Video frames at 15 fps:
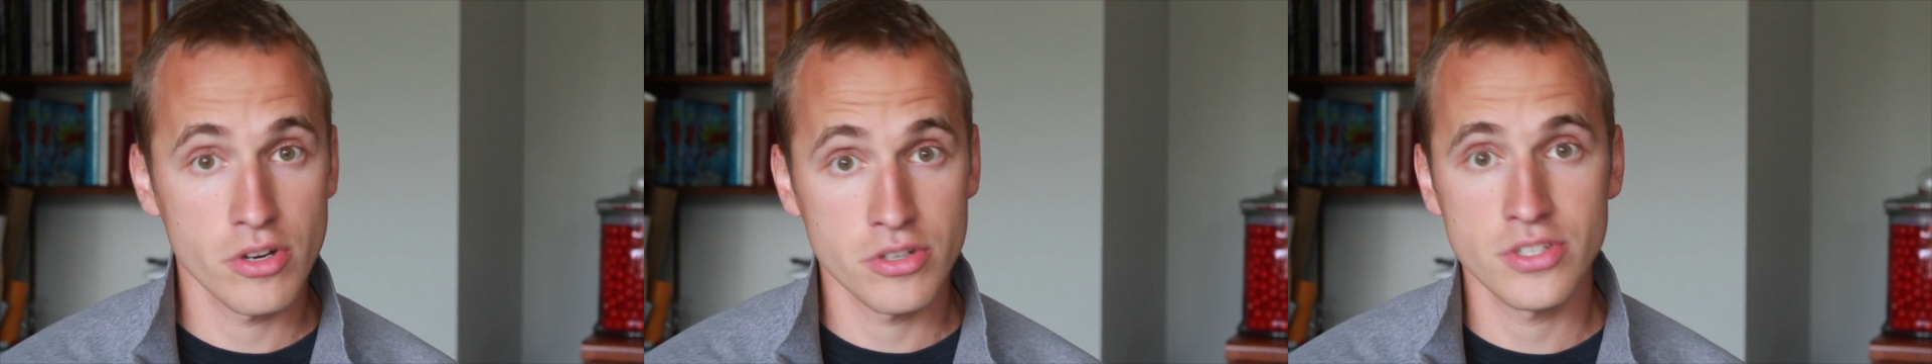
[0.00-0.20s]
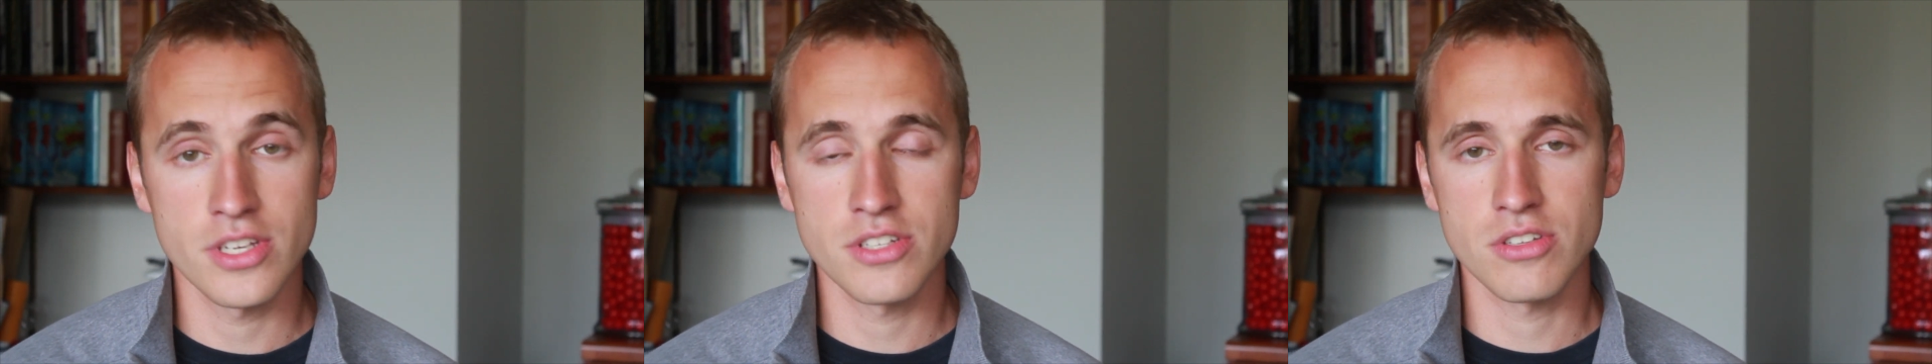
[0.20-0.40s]

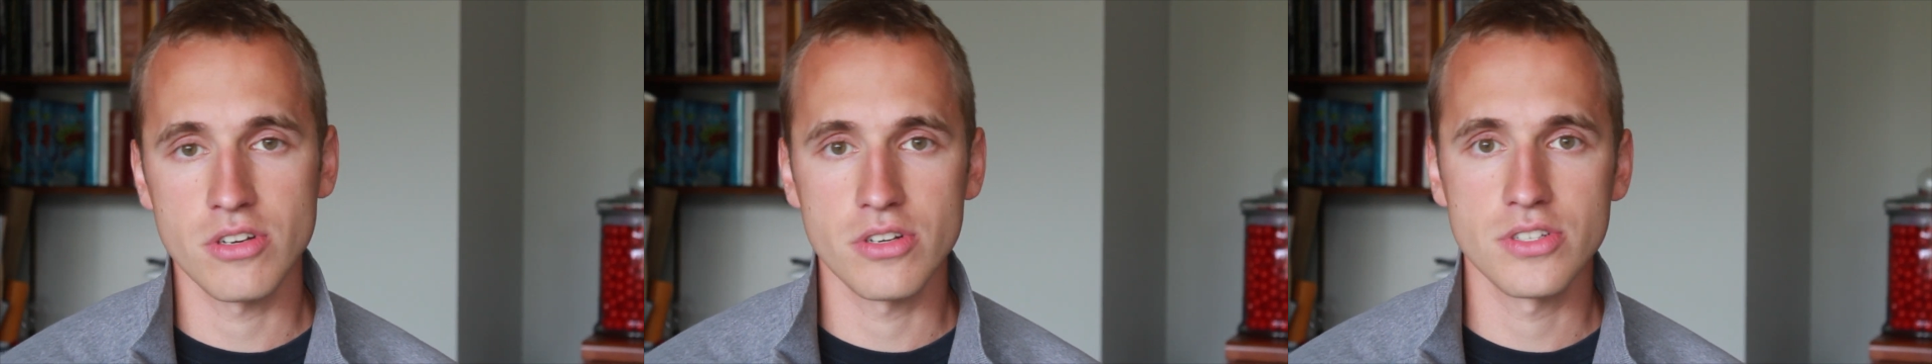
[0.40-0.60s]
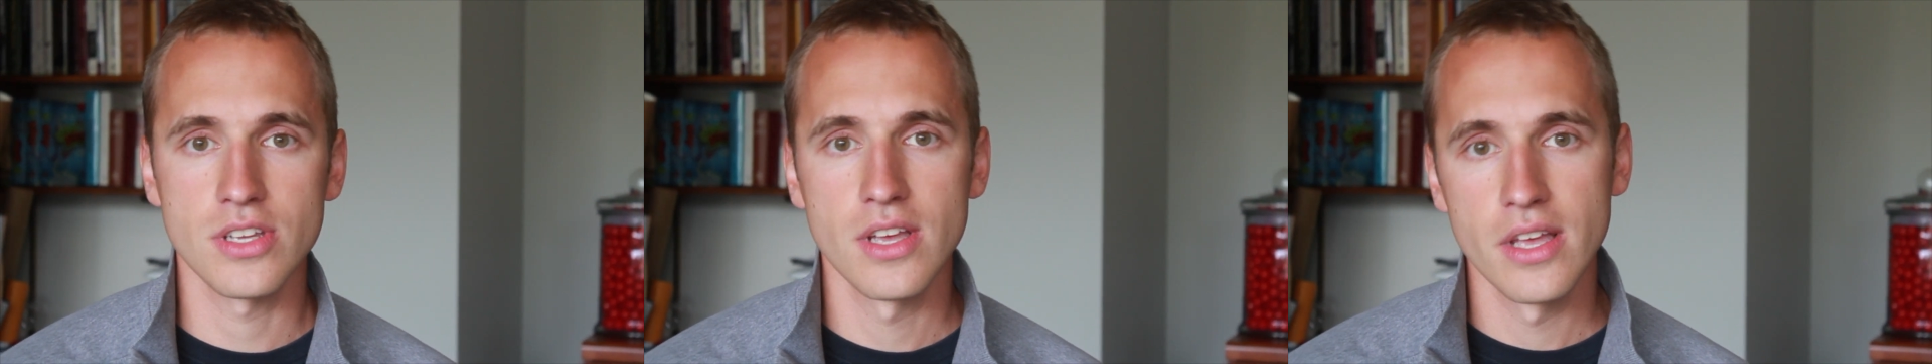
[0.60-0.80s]
or
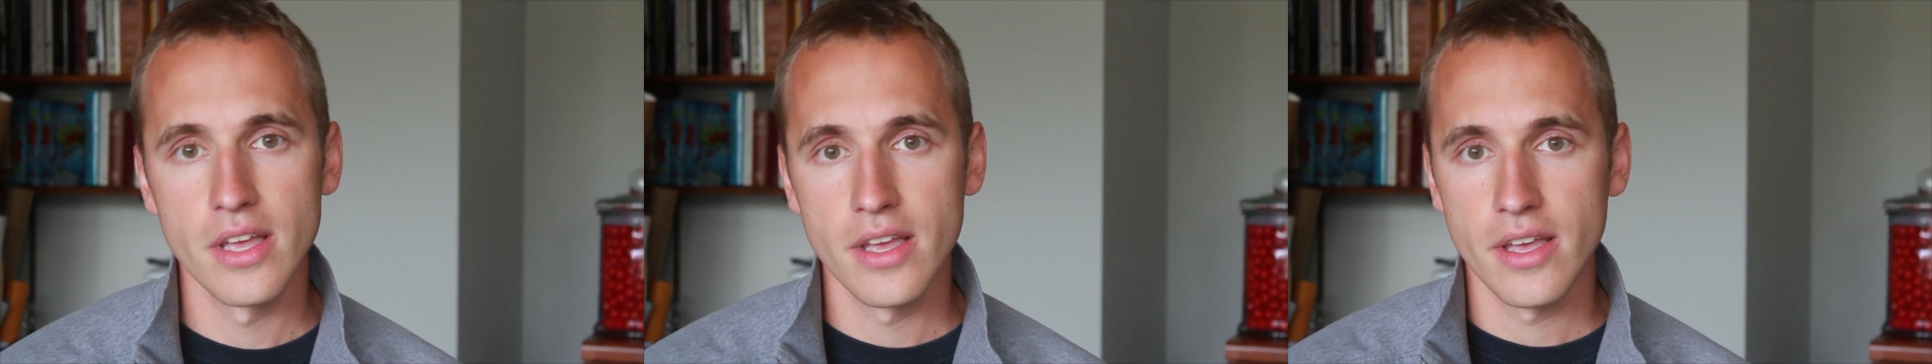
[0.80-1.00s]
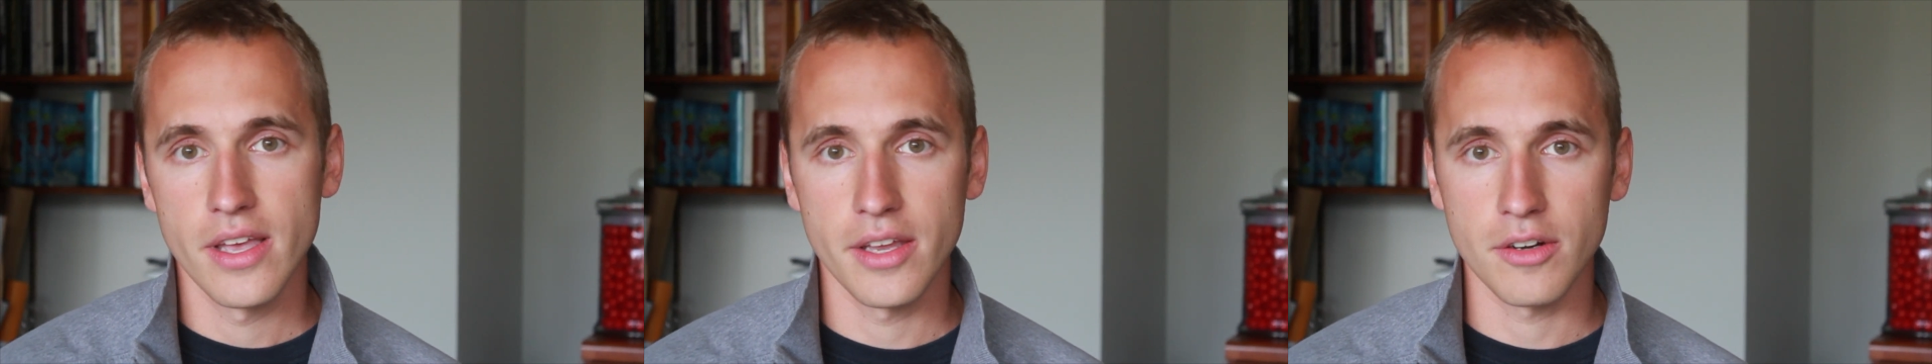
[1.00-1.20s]
sisters
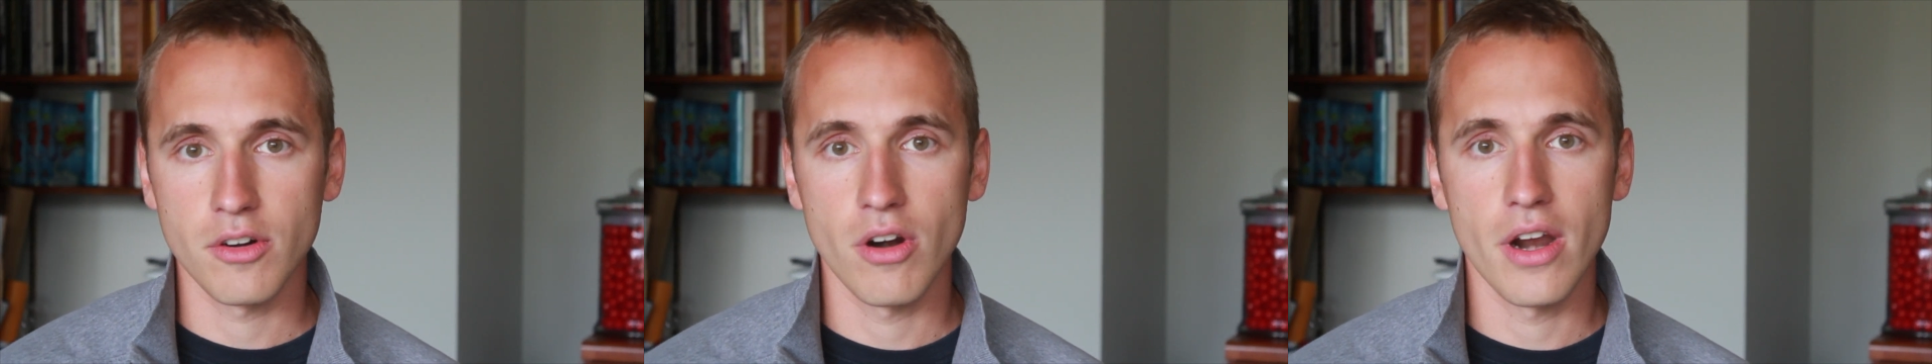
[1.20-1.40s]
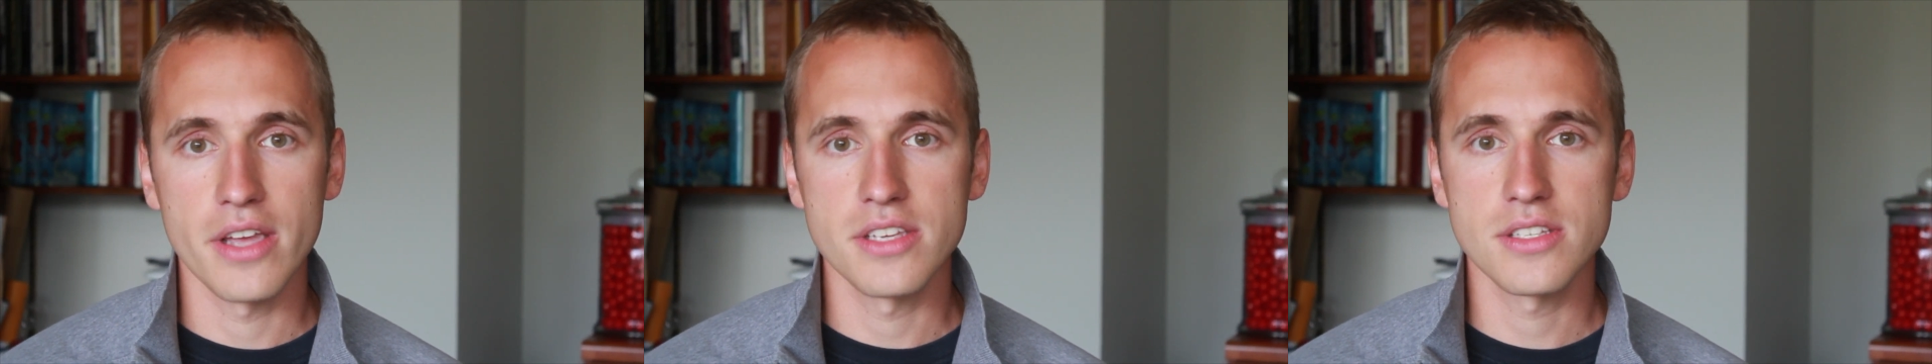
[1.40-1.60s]
in
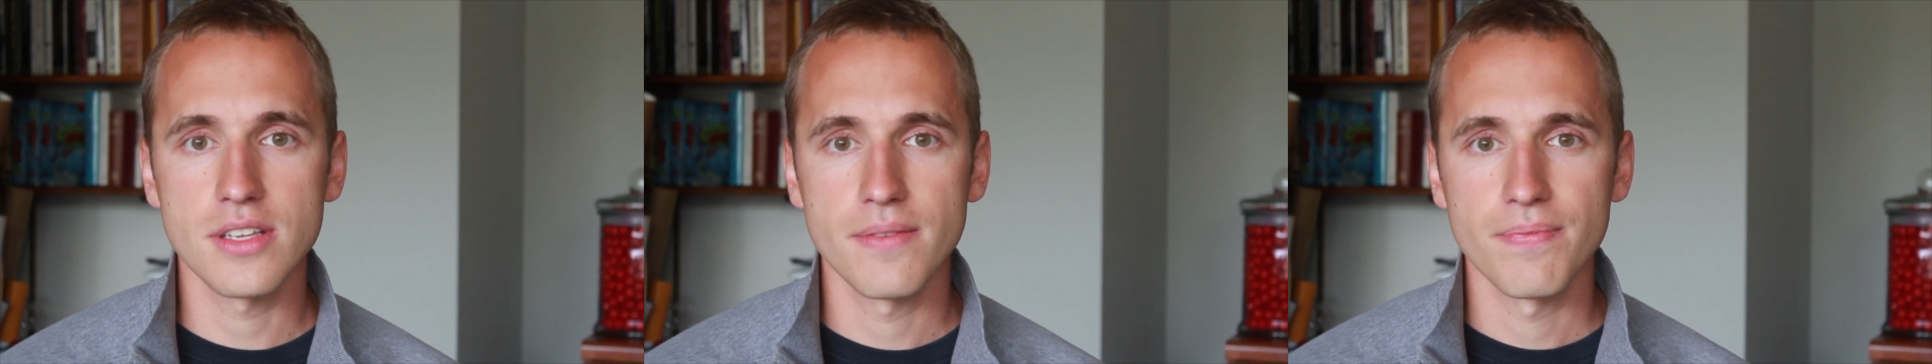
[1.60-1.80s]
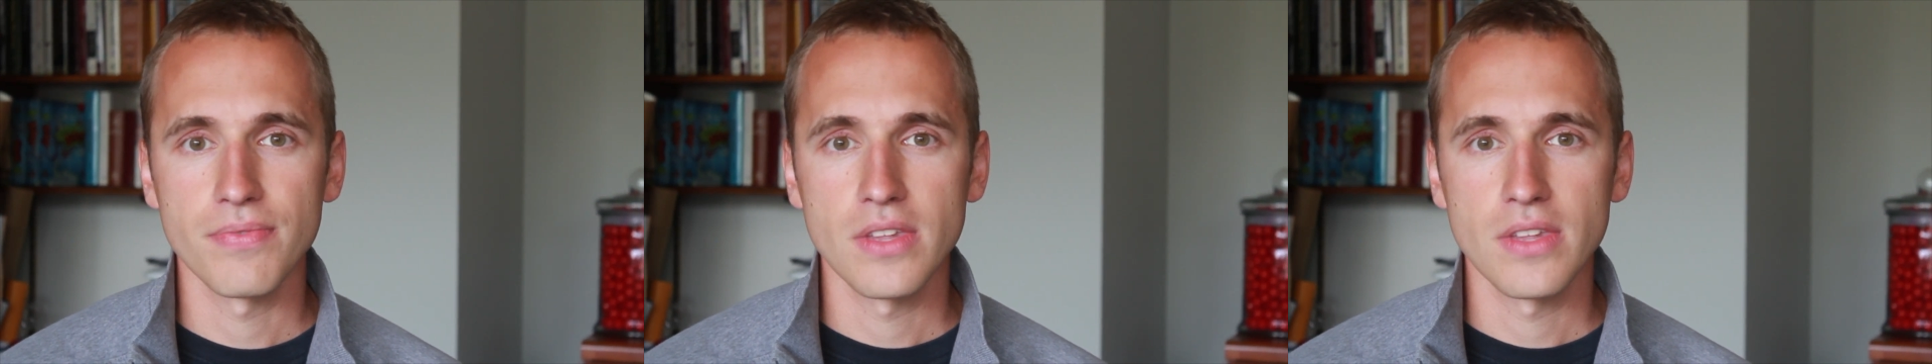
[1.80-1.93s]
Christ.